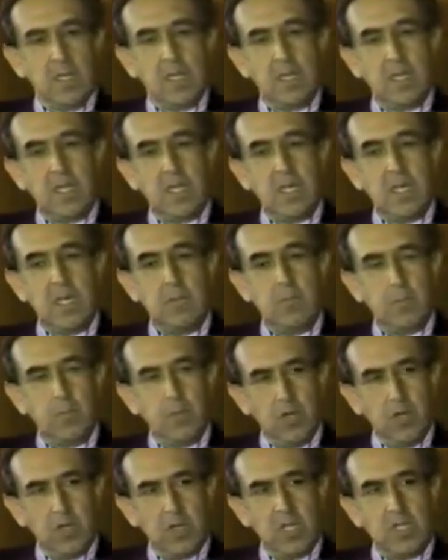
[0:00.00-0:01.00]
The
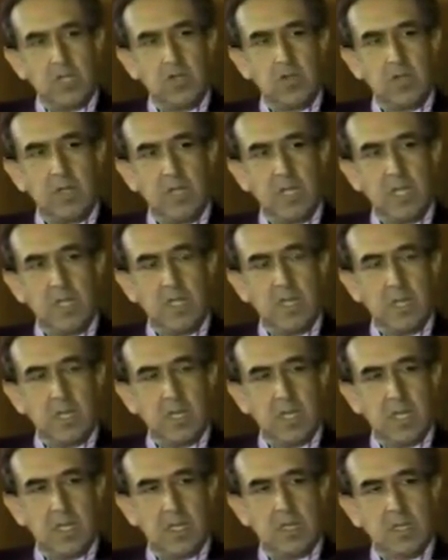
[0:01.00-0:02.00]
importance of creating
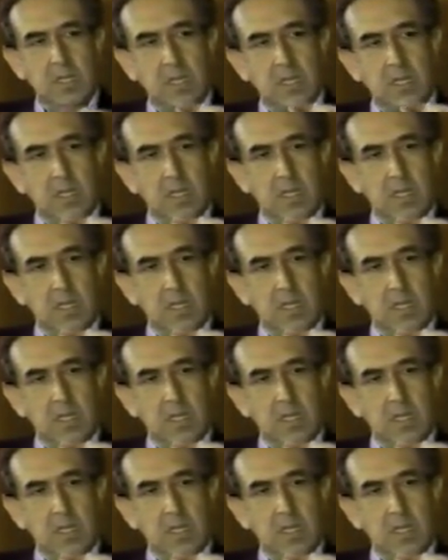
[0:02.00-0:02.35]
this